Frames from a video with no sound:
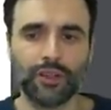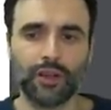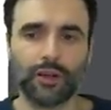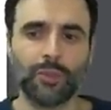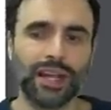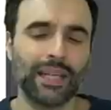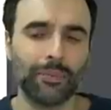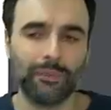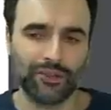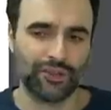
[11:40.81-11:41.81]
could talk about
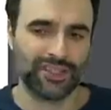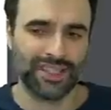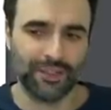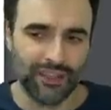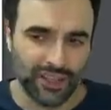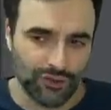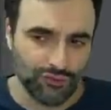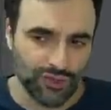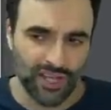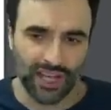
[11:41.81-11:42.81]
any metrics that the Fed
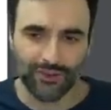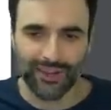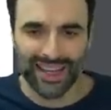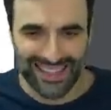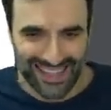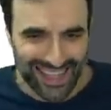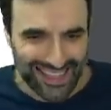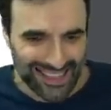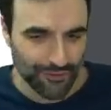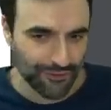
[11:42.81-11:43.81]
uses how to
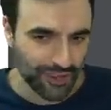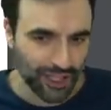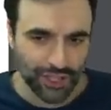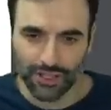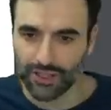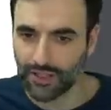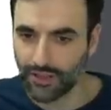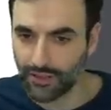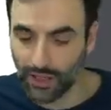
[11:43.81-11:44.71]
assess inflation,